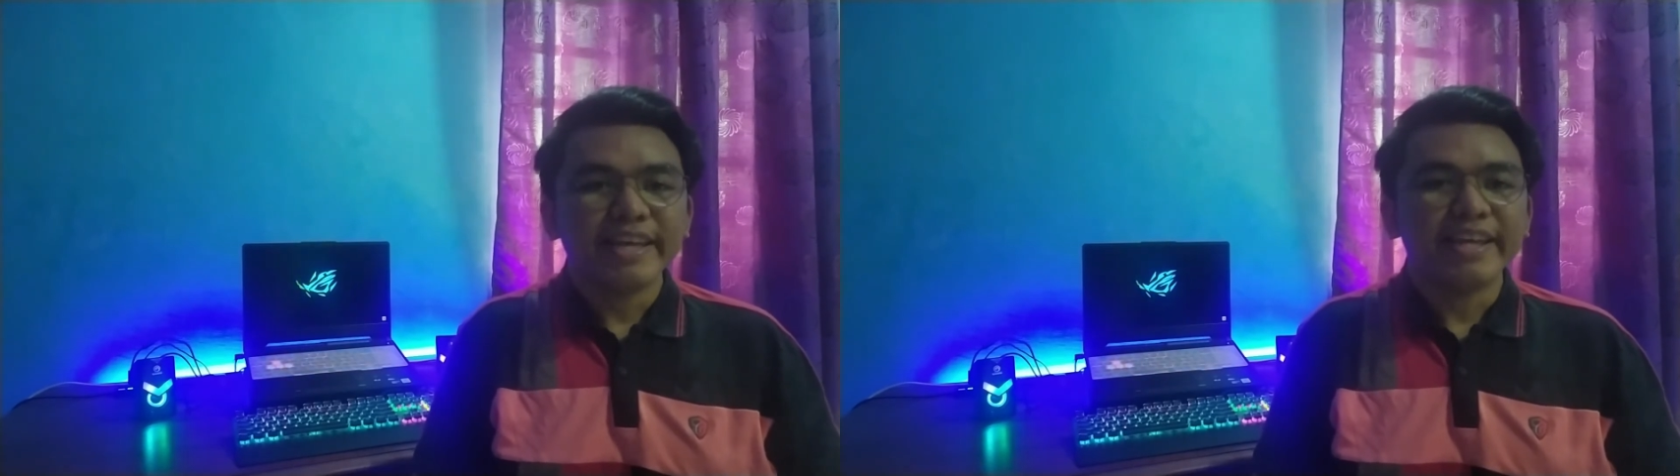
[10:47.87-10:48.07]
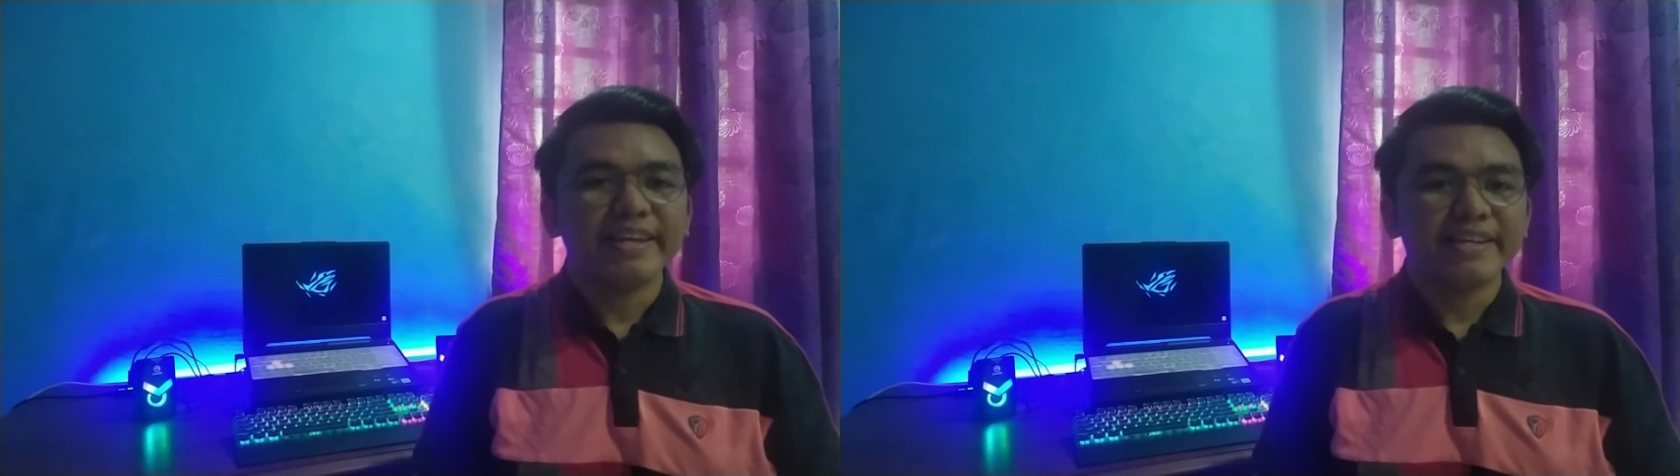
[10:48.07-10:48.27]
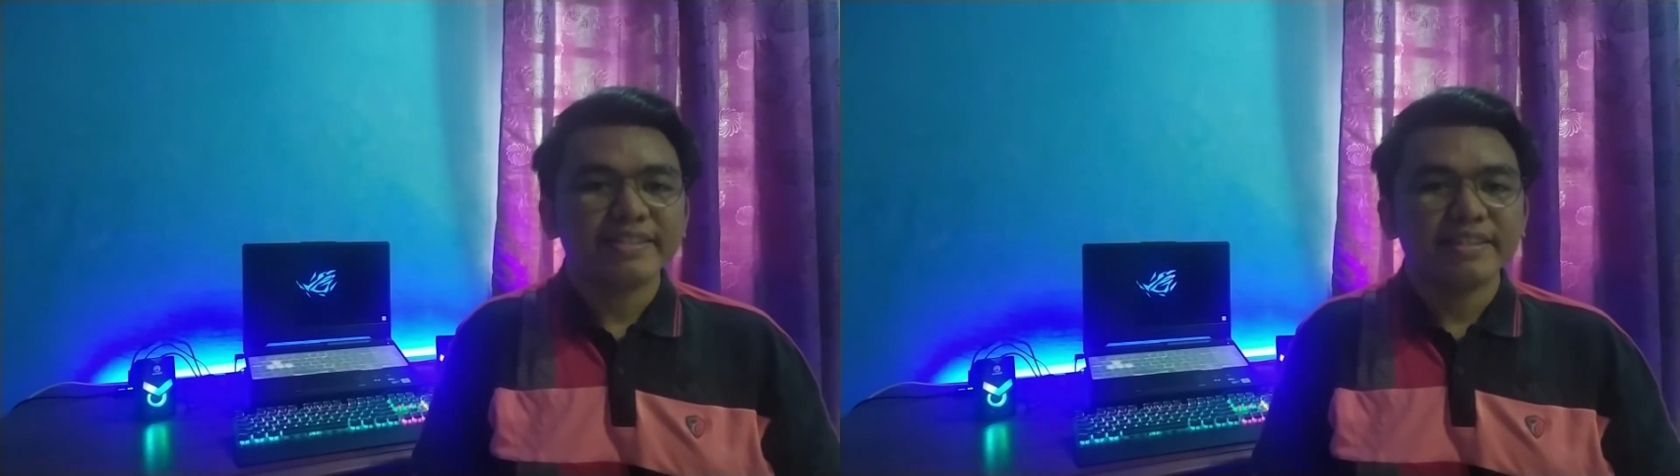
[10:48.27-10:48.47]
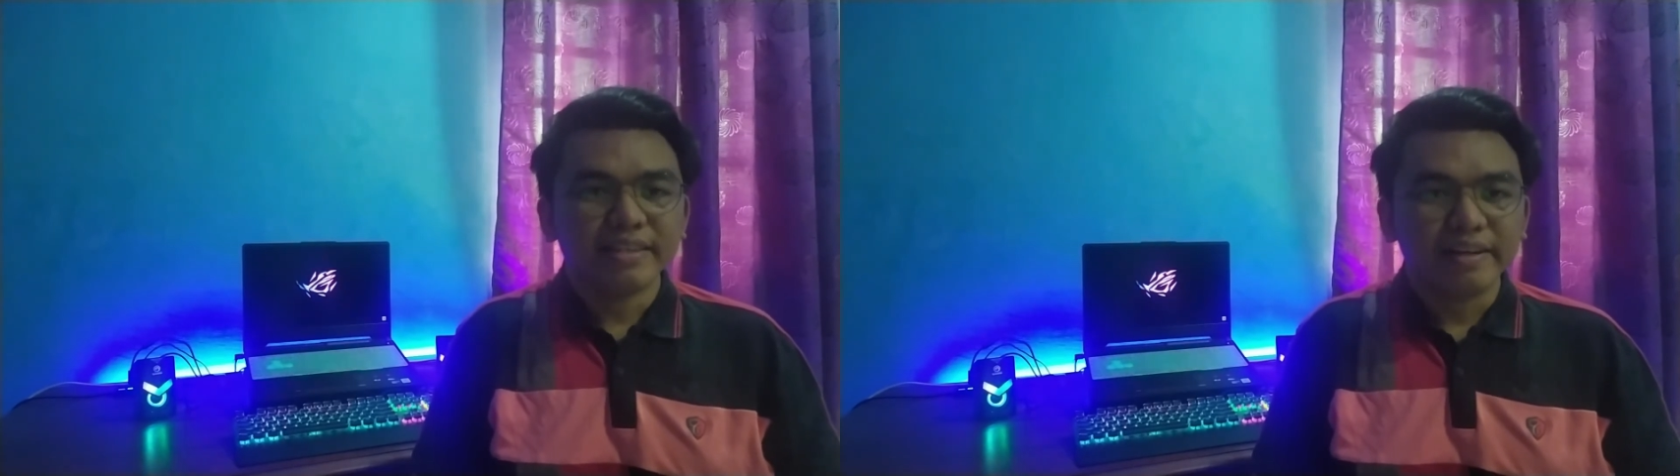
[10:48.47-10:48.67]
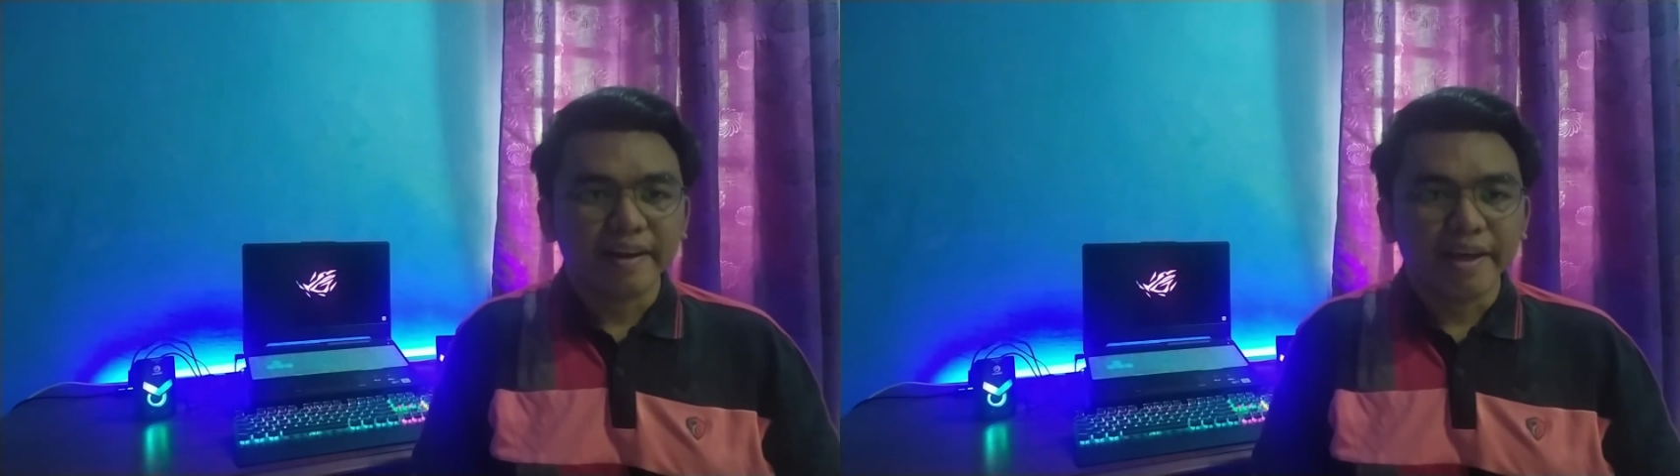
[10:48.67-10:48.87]
that does
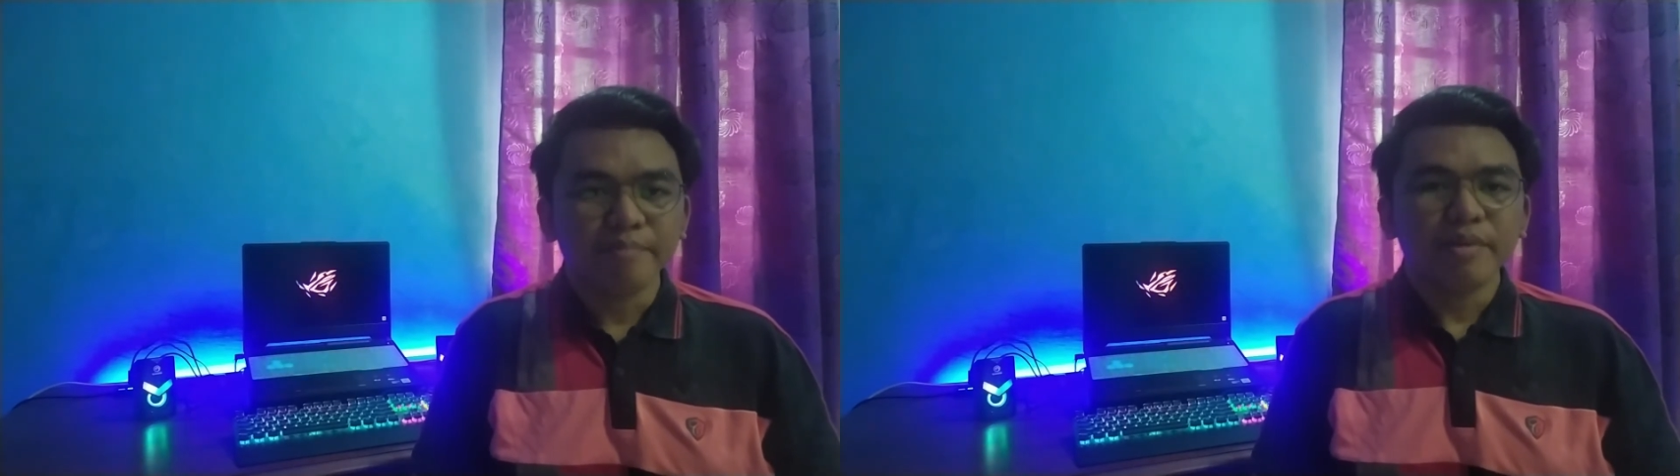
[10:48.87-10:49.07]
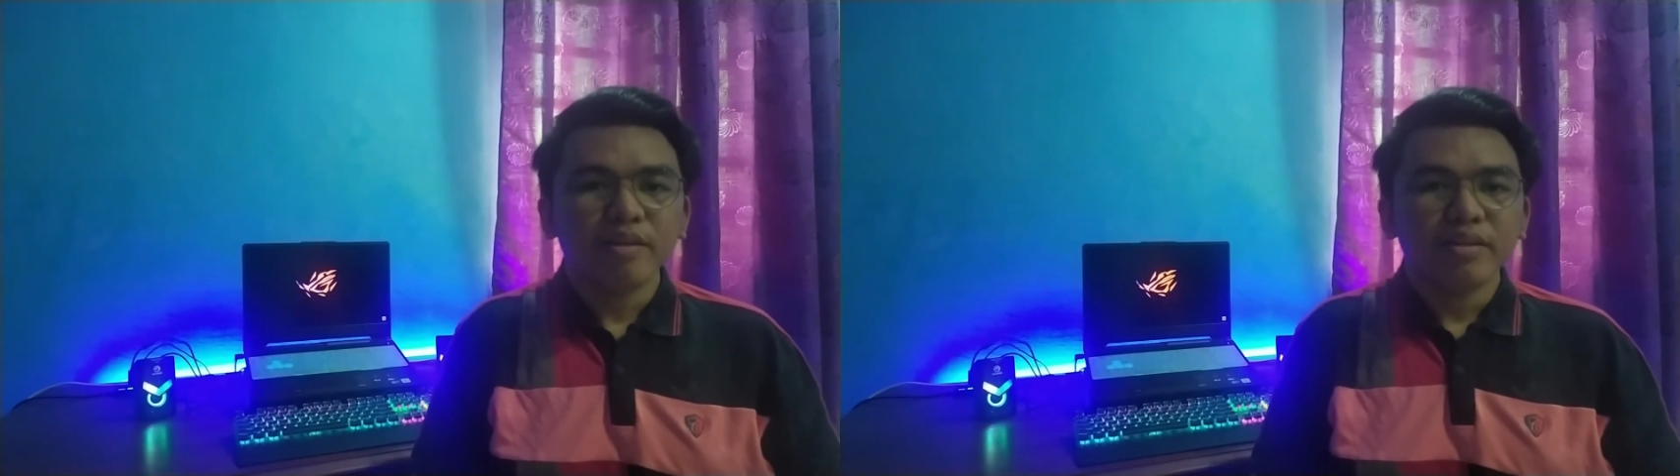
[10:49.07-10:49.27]
the crime